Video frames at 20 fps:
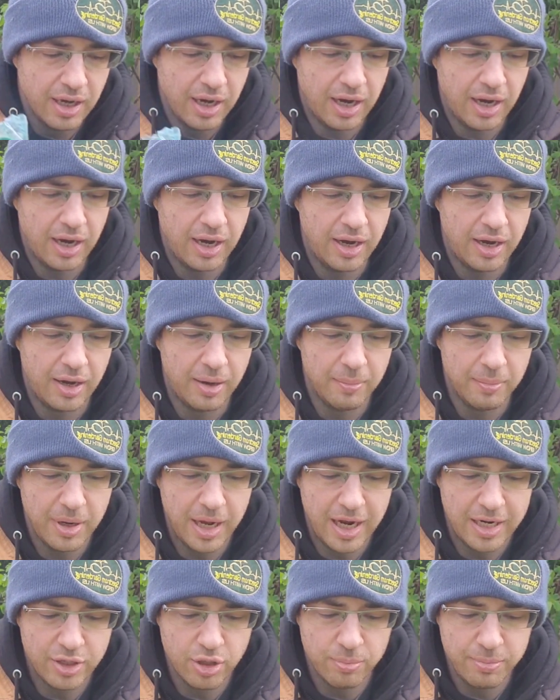
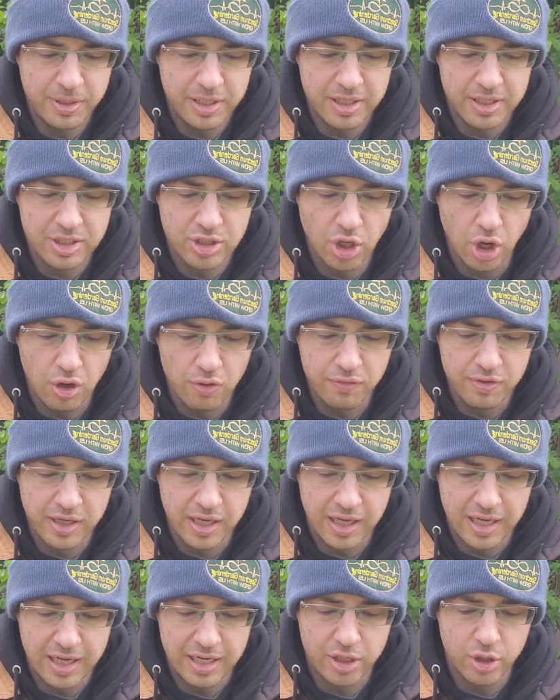And you'd be dissolving
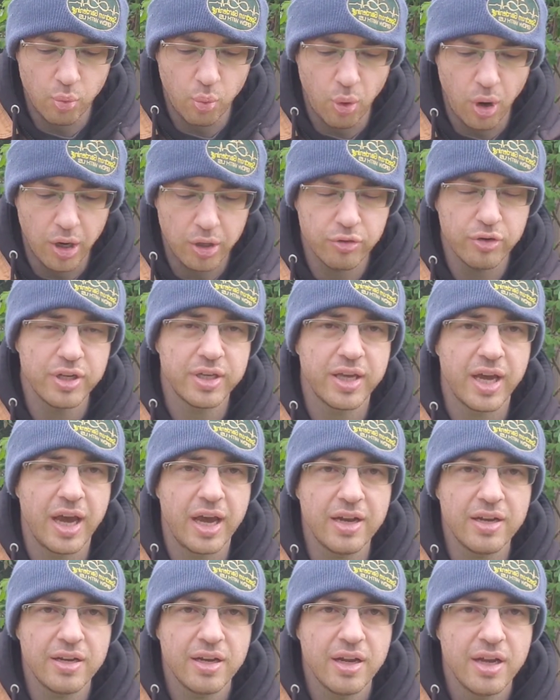it in your watering
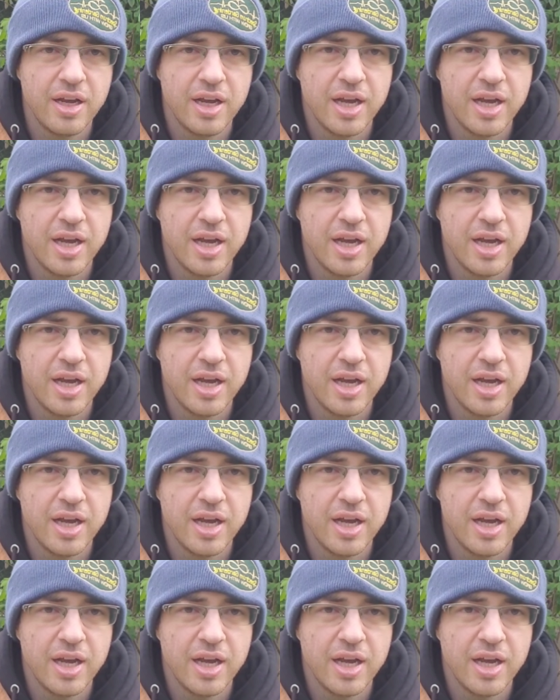can